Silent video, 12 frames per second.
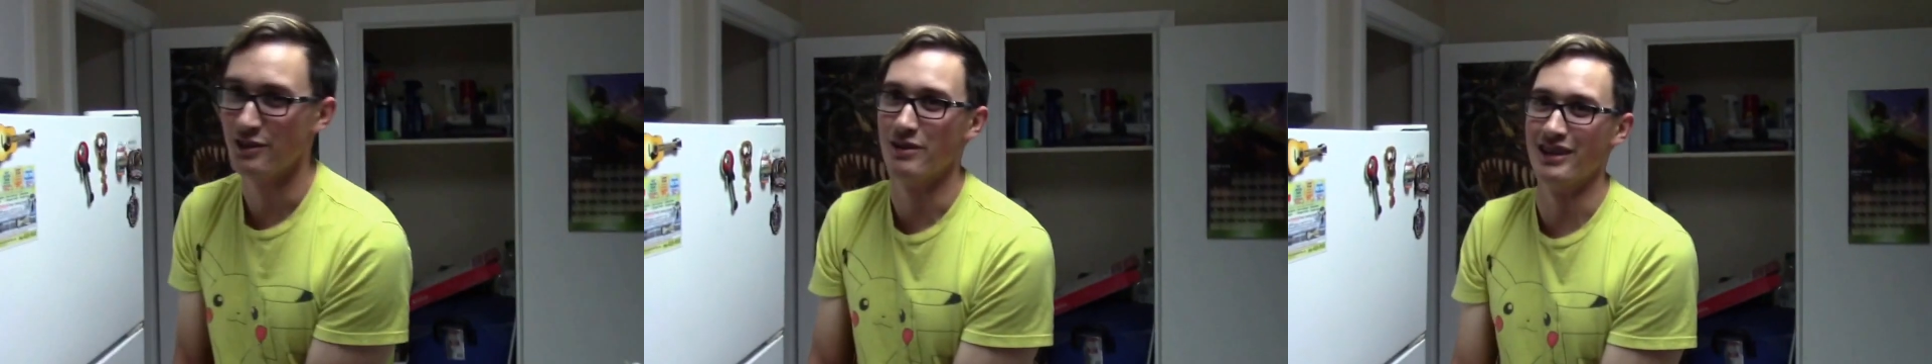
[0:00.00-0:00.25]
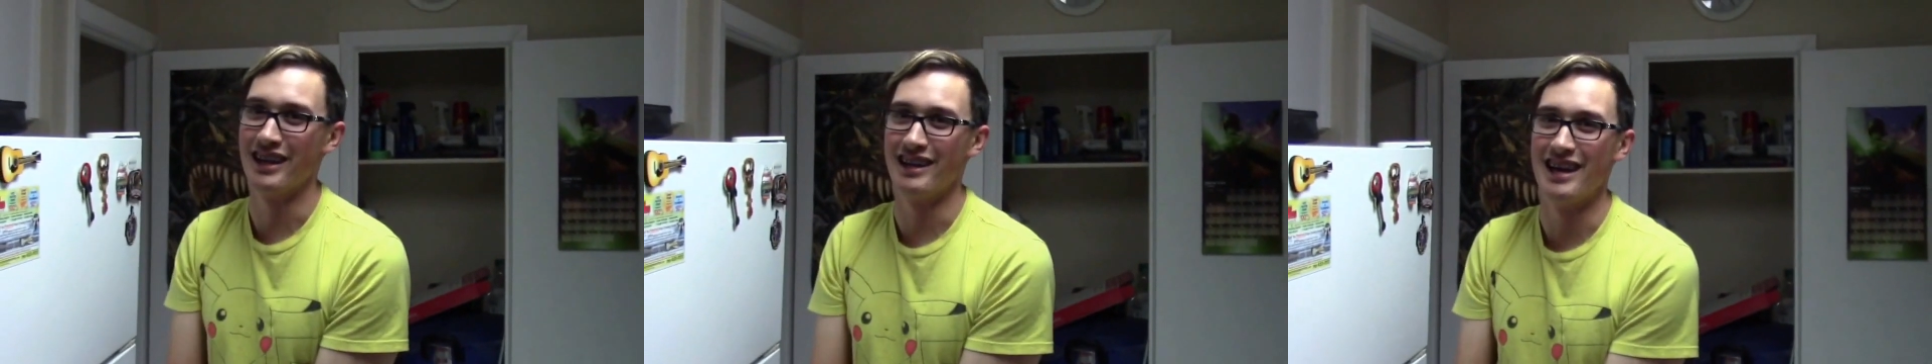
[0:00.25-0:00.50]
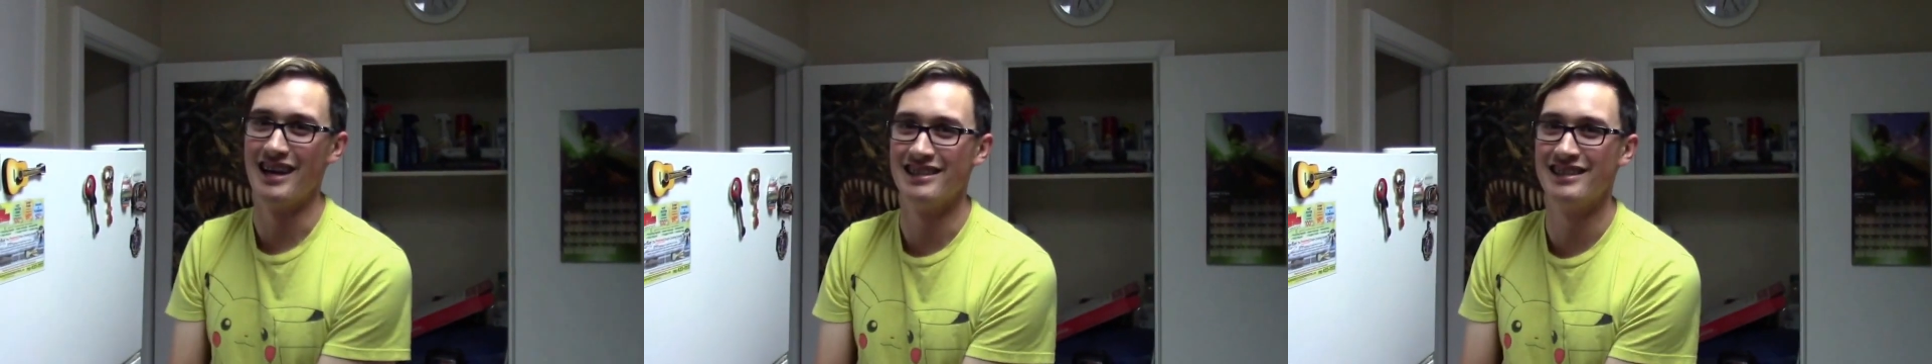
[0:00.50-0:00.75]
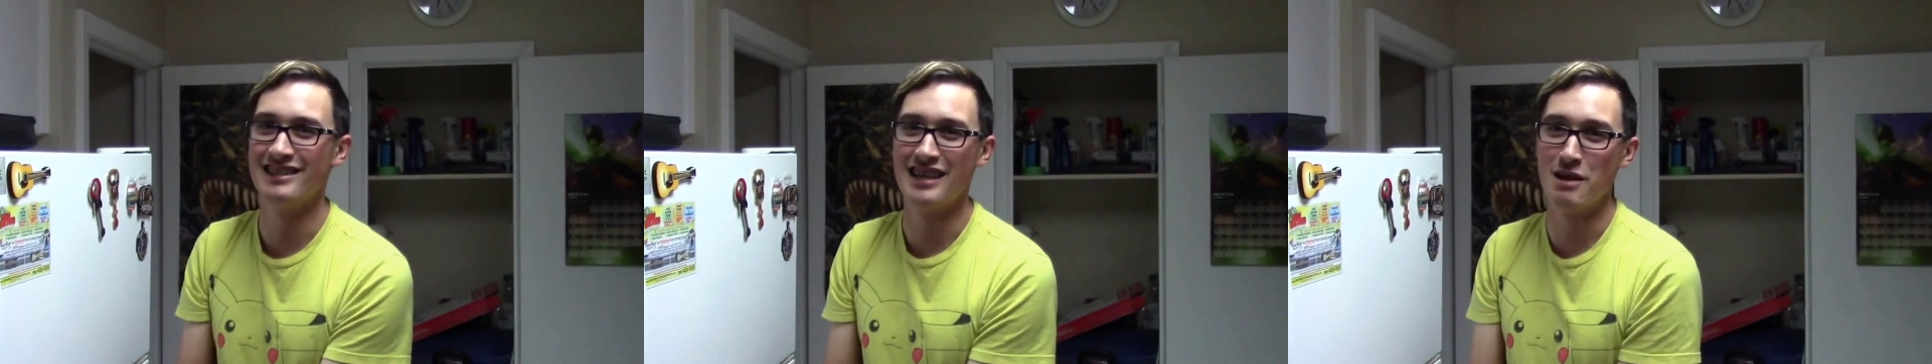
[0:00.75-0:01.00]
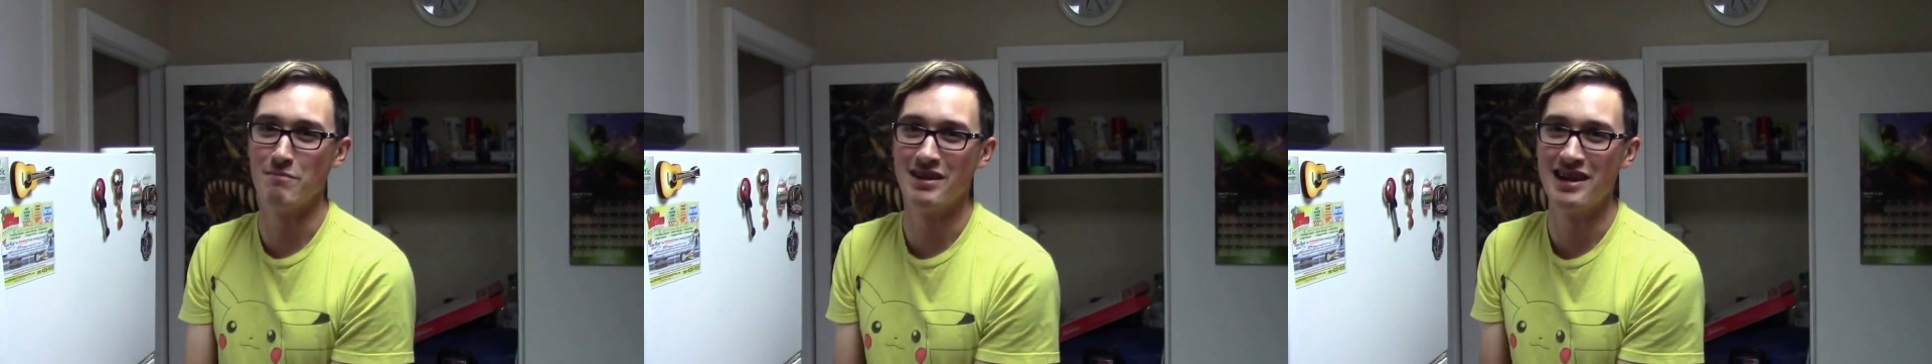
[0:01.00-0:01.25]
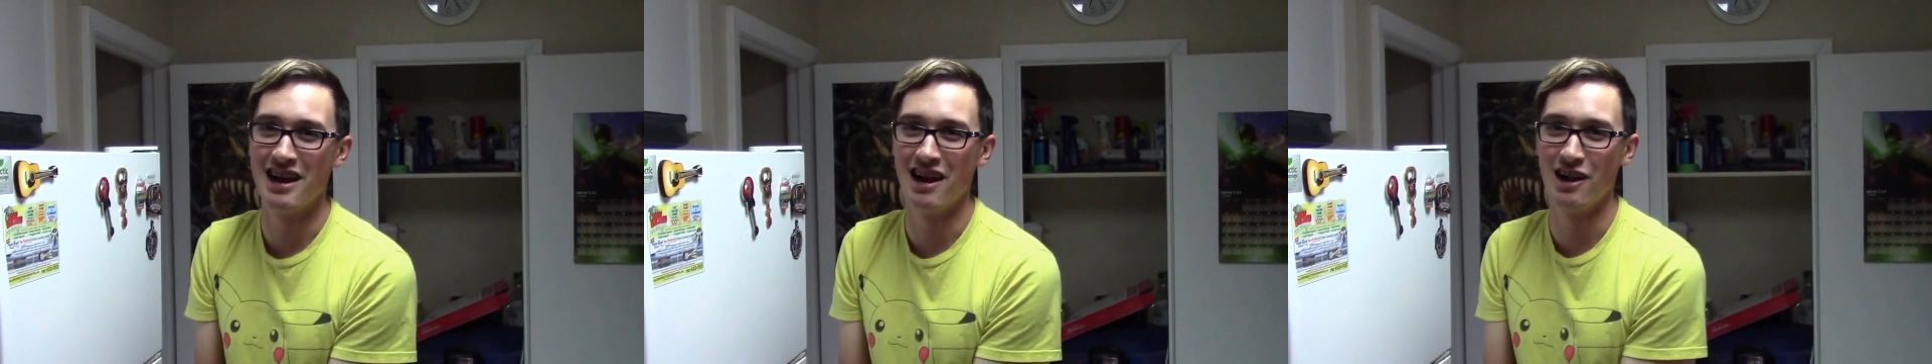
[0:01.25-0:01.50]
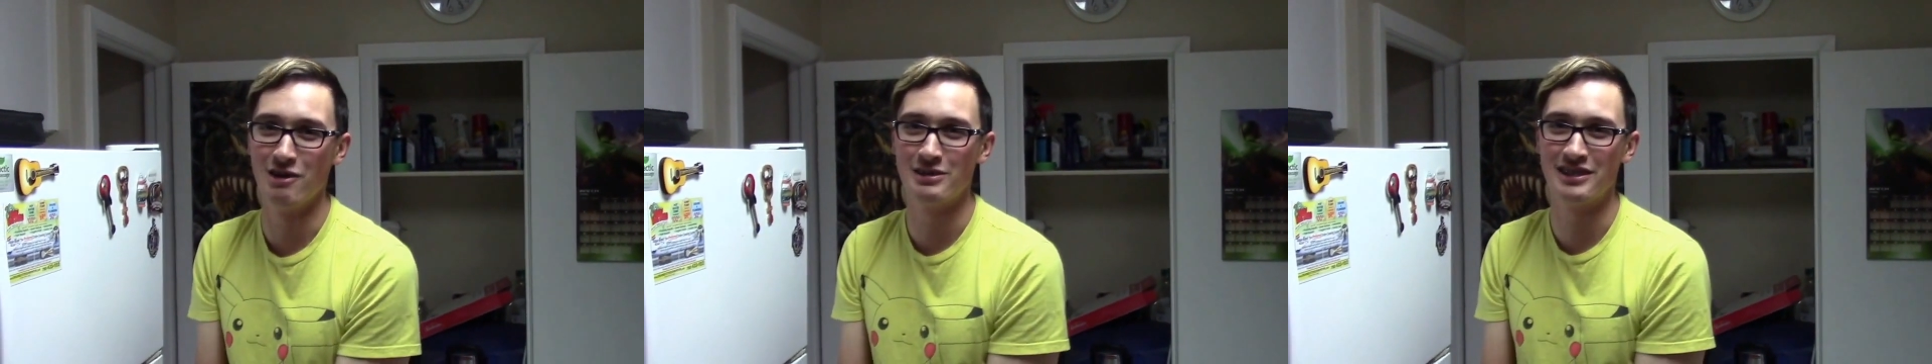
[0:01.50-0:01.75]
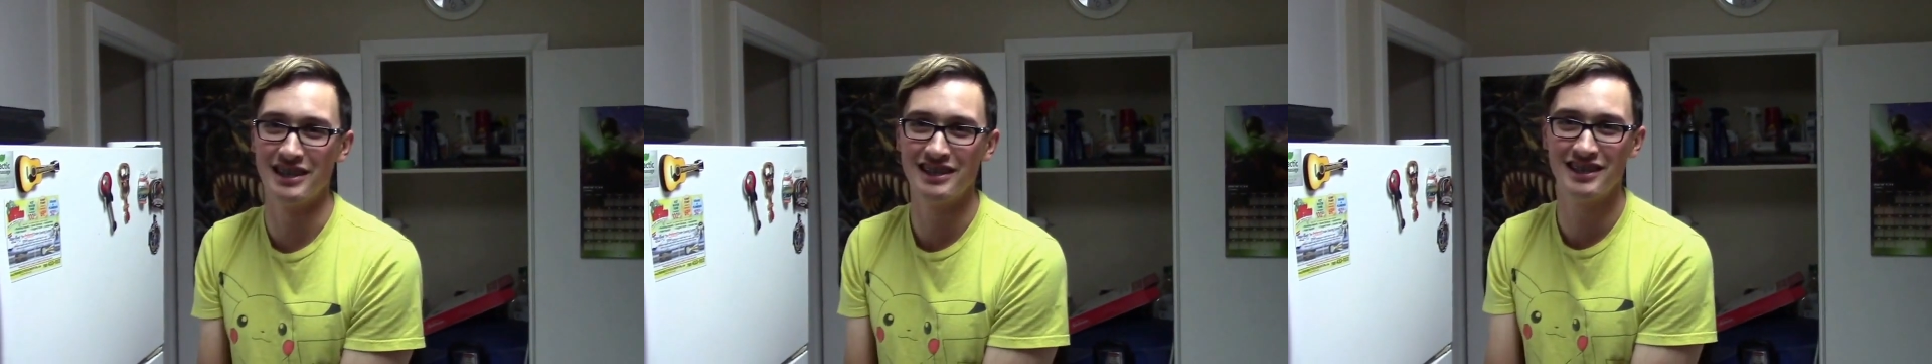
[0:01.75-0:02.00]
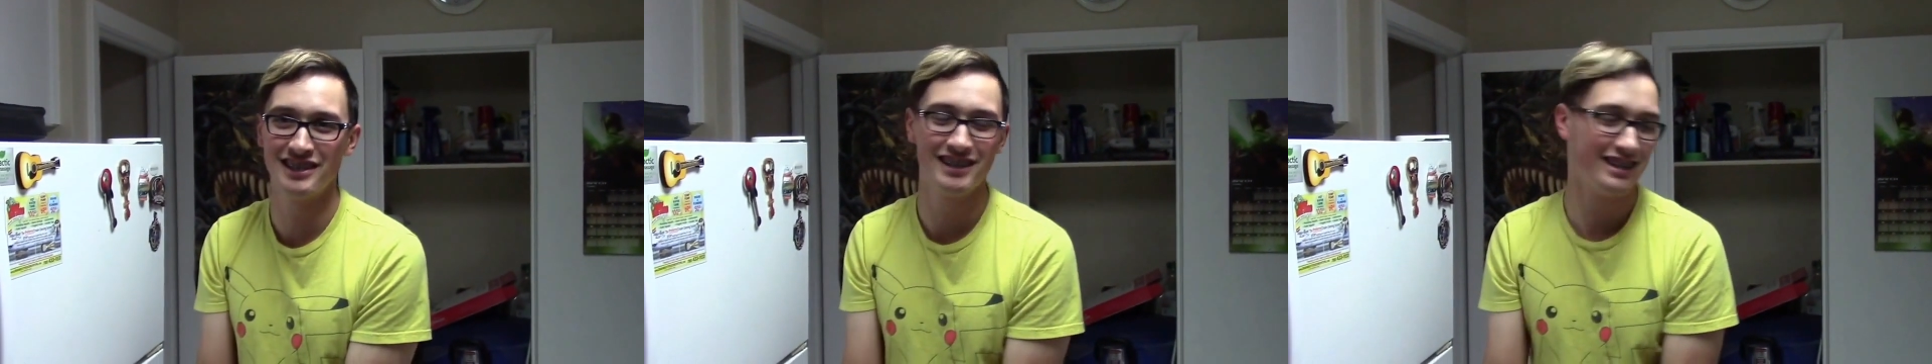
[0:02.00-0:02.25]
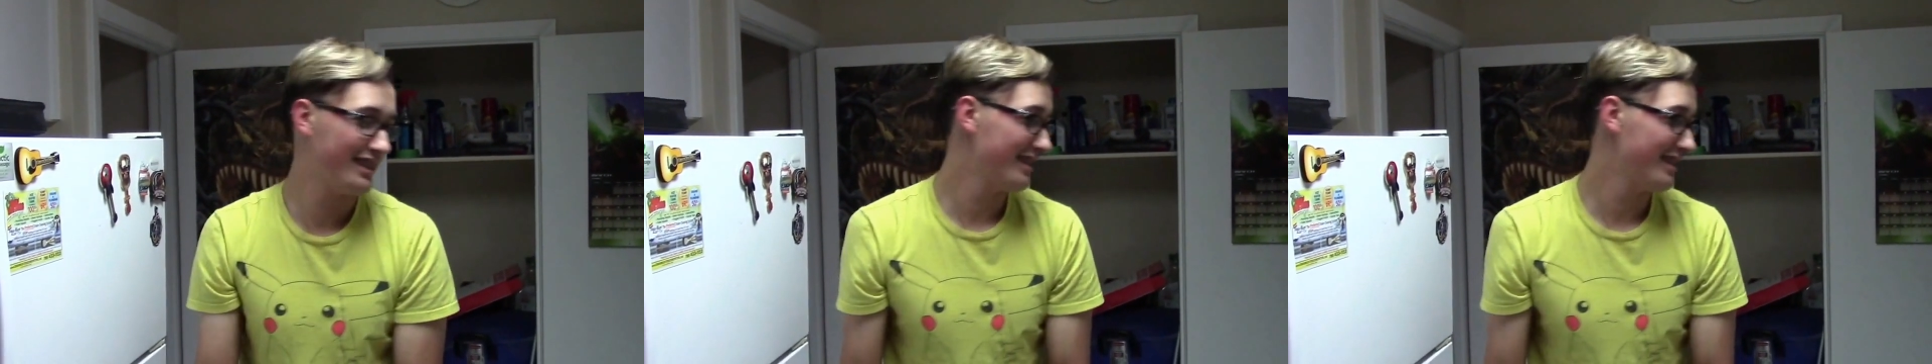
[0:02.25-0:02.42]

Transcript: Don't want to get that salmonellosis.